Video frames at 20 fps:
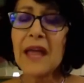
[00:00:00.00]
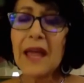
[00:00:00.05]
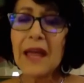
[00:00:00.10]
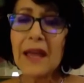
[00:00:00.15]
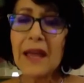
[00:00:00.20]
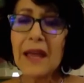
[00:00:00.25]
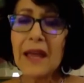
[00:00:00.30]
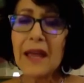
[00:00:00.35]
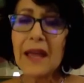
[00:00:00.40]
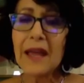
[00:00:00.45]

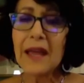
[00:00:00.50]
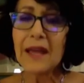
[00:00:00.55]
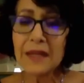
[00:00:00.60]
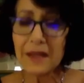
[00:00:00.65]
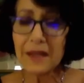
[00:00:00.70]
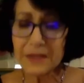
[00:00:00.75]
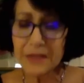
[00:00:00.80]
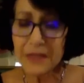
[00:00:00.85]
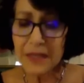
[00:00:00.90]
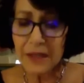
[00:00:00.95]
And
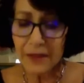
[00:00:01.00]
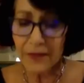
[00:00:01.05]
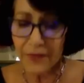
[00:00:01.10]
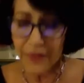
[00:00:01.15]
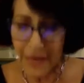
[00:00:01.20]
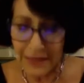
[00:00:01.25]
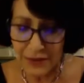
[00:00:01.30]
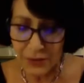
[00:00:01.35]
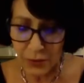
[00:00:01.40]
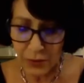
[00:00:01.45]

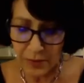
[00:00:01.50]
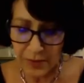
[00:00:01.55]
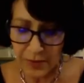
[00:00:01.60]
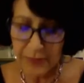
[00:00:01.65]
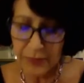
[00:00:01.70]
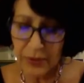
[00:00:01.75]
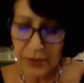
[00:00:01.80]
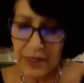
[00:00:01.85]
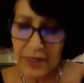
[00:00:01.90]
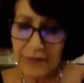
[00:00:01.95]
that's what
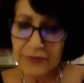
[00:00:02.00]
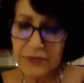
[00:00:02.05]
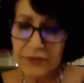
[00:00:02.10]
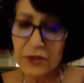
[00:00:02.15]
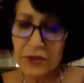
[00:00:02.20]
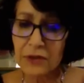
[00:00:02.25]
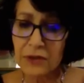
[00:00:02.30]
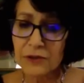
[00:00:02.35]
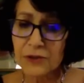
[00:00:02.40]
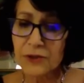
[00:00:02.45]
people have to
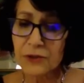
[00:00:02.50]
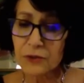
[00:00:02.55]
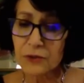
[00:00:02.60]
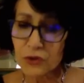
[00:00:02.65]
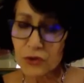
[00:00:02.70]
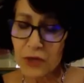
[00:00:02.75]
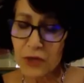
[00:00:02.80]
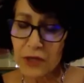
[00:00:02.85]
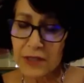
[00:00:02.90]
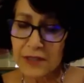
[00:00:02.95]
also
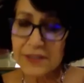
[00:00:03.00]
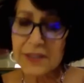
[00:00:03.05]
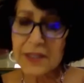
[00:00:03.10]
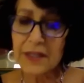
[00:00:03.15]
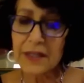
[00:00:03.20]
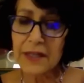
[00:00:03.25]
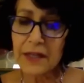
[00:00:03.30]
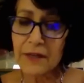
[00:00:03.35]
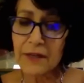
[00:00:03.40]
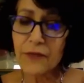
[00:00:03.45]
trust, that
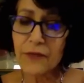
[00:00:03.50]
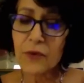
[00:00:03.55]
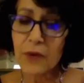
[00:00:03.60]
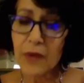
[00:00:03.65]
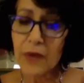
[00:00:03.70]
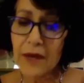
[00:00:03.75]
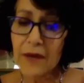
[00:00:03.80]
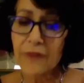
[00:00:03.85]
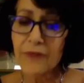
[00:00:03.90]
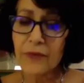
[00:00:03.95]
if you
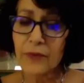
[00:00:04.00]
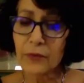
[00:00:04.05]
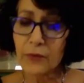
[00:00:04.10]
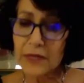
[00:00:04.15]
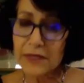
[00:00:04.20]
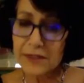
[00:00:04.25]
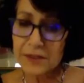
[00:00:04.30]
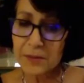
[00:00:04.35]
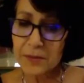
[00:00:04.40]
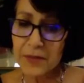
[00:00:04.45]
have the
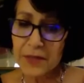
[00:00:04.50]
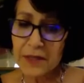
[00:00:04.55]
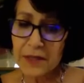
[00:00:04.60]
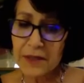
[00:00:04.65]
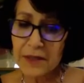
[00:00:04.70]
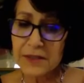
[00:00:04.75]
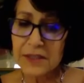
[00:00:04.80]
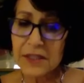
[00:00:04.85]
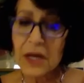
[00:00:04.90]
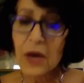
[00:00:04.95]

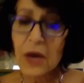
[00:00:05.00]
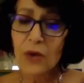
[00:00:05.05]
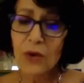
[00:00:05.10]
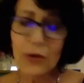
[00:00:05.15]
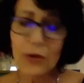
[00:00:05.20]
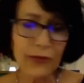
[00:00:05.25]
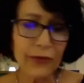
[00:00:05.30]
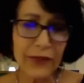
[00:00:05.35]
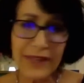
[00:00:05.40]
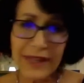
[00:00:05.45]
recipes, or
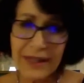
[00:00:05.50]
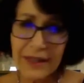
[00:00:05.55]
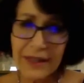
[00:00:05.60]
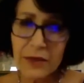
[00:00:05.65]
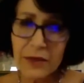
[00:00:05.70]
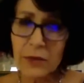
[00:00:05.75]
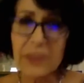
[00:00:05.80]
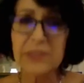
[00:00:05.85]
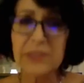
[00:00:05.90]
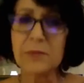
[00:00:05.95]
forget the
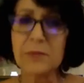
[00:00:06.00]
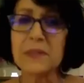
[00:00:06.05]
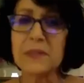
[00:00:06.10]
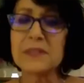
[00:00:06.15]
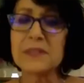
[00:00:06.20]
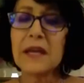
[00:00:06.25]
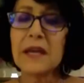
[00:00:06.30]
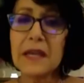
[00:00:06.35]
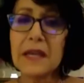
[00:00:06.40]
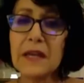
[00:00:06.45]
recipes,
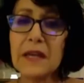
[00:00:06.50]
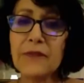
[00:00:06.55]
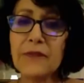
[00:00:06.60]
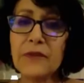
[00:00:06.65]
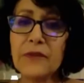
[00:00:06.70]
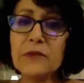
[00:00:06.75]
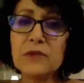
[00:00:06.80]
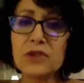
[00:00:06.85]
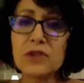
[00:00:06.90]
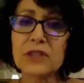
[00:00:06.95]
if
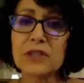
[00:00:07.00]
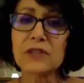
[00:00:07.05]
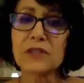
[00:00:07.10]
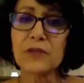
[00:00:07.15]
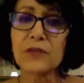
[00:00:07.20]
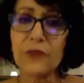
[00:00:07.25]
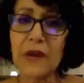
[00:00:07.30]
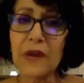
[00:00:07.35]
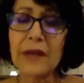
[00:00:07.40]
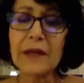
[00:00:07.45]
you just
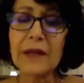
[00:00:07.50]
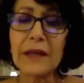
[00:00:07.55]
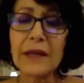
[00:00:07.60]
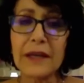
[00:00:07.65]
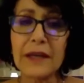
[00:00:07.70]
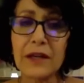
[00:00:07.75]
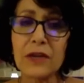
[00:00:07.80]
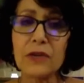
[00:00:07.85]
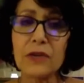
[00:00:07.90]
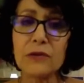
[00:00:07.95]
finally
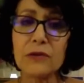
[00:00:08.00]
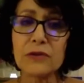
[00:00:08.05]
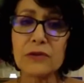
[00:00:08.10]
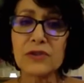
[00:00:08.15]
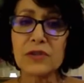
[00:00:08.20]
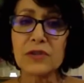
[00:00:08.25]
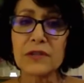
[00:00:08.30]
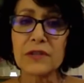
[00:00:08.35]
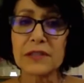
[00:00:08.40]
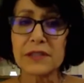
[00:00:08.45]
get used
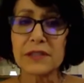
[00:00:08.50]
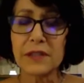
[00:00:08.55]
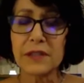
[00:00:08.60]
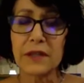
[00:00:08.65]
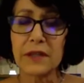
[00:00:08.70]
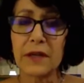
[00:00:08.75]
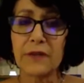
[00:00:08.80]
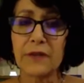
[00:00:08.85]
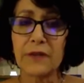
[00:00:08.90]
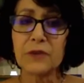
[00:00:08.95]
to this
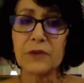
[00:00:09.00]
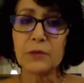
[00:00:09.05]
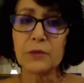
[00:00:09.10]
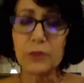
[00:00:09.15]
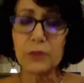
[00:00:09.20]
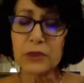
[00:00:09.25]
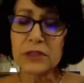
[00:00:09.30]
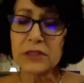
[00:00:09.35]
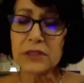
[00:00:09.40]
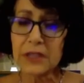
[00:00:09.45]
enough to
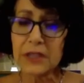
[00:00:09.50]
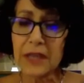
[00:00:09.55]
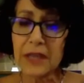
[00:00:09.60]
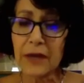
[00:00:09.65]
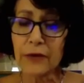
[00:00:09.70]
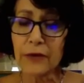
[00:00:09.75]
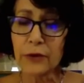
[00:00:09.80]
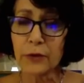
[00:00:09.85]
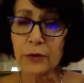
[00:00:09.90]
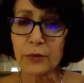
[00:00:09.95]
put
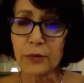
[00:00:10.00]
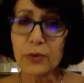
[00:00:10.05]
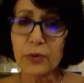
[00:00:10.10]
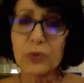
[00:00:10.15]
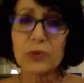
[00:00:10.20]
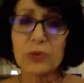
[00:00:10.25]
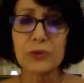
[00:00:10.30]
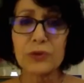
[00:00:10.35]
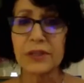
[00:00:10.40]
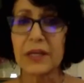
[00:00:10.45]
together, to
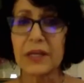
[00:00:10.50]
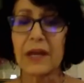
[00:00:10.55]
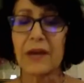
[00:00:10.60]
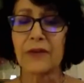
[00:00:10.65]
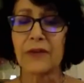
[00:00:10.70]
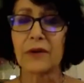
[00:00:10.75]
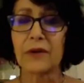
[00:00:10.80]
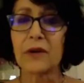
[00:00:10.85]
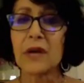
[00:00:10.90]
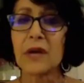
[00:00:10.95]
pull
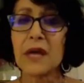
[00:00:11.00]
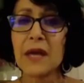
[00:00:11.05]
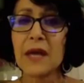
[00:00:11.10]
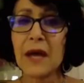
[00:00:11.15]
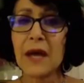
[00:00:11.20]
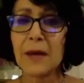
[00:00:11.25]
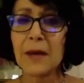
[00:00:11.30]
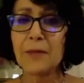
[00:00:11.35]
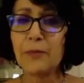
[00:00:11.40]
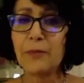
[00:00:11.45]
together
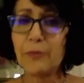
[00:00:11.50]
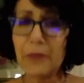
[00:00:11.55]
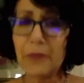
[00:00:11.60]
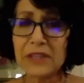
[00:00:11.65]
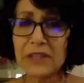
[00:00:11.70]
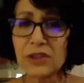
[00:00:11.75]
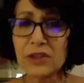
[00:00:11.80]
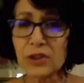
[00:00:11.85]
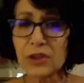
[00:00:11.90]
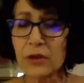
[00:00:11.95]
a
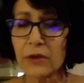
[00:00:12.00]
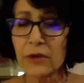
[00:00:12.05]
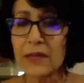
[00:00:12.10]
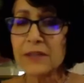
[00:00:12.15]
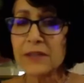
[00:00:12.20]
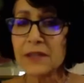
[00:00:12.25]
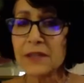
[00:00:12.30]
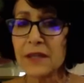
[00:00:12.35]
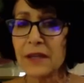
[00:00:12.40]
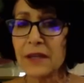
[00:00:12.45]
bunch of
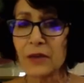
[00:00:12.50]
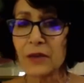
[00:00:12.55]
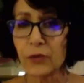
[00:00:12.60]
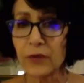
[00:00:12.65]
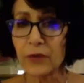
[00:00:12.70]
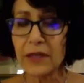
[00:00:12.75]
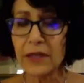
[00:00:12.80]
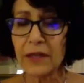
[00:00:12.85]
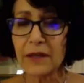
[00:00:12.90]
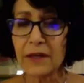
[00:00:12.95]
great
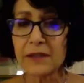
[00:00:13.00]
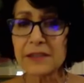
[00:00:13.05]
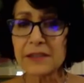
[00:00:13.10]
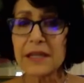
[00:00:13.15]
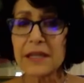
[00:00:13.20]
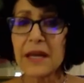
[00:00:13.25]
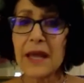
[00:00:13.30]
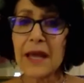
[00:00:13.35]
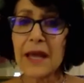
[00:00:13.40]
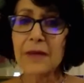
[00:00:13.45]
ingredients
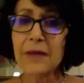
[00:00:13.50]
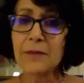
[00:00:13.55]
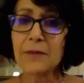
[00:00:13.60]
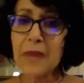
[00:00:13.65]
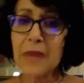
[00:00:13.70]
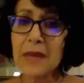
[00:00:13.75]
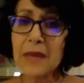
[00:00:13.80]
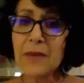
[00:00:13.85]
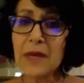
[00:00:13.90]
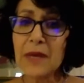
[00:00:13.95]
and
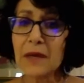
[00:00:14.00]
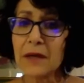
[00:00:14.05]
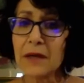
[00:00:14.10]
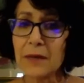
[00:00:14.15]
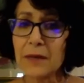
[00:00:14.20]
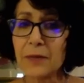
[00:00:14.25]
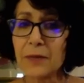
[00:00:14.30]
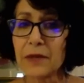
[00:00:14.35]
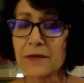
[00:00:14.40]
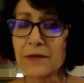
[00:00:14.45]
maybe a
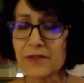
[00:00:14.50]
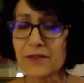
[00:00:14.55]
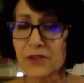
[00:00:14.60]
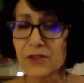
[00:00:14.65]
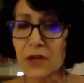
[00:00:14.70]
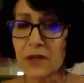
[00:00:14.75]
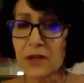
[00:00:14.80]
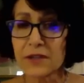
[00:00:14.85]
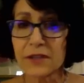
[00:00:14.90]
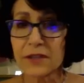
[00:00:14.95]
couple of
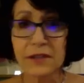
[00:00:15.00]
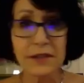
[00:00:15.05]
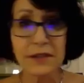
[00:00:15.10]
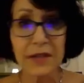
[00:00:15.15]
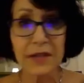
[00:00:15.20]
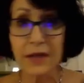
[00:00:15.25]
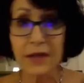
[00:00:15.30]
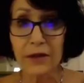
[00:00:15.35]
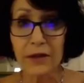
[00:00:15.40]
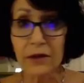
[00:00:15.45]
sauces
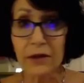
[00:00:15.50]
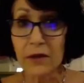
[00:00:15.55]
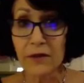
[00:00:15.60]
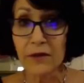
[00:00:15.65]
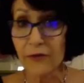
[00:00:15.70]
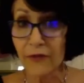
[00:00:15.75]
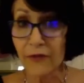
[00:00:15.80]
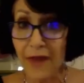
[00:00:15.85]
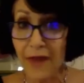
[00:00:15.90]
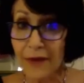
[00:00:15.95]
that are
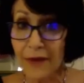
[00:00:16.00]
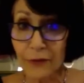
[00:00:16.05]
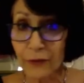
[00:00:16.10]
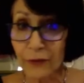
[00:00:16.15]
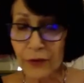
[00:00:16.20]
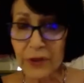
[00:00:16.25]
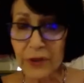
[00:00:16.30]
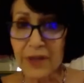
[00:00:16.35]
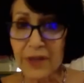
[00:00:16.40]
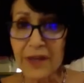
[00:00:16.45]

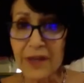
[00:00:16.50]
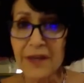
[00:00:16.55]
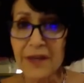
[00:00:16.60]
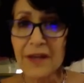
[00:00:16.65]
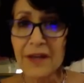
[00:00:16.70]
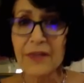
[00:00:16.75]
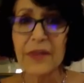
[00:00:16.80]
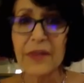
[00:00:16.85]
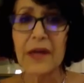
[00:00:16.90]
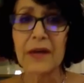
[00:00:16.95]
fat-free,
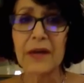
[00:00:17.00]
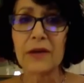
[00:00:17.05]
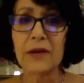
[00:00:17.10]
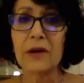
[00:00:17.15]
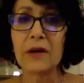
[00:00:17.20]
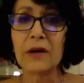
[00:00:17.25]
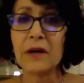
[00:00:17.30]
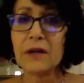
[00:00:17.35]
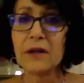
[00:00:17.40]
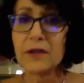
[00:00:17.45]
that
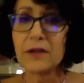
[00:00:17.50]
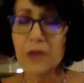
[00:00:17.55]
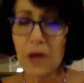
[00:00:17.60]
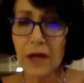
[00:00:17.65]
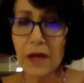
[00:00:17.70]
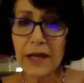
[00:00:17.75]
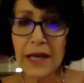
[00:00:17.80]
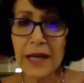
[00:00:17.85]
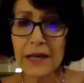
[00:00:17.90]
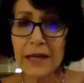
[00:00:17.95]
are
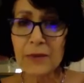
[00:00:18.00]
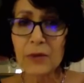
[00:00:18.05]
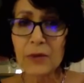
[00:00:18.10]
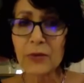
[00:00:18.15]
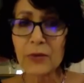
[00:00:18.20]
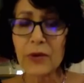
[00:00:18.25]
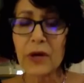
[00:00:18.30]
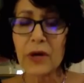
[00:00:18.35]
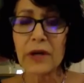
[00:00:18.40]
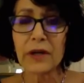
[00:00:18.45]
not animal
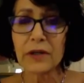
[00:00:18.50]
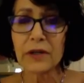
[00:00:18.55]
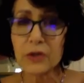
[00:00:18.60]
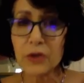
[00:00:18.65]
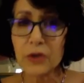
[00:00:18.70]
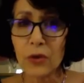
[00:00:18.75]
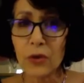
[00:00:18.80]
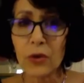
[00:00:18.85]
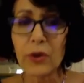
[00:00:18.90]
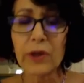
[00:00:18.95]
product,
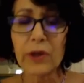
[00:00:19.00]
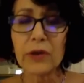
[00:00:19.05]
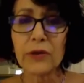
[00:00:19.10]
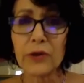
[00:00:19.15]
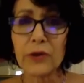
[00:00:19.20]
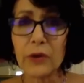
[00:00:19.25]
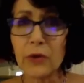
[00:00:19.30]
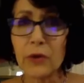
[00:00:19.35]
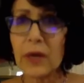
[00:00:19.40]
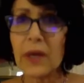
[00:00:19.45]
no oil,
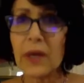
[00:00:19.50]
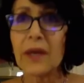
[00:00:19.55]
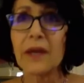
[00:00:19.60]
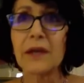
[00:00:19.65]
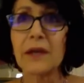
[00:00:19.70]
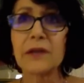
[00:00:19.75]
no egg,